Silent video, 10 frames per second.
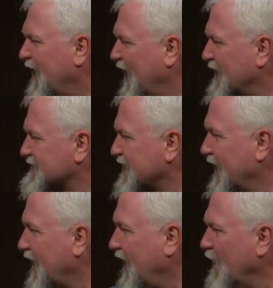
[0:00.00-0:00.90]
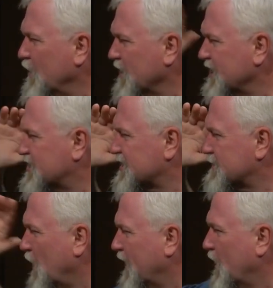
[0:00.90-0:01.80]
And it's like, I really
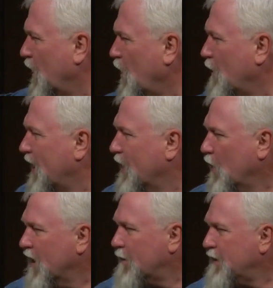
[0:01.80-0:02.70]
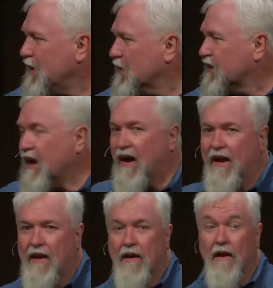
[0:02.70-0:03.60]
just want to go home. I don't want to be with God.